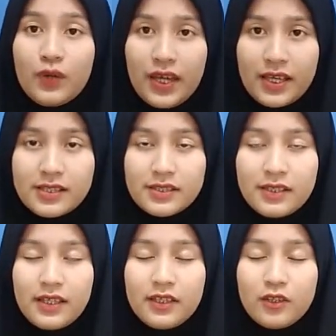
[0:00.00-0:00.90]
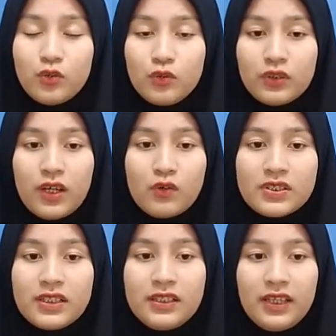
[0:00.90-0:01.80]
US in
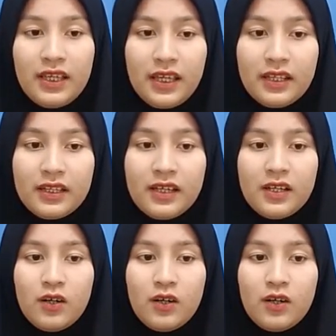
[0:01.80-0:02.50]
2008.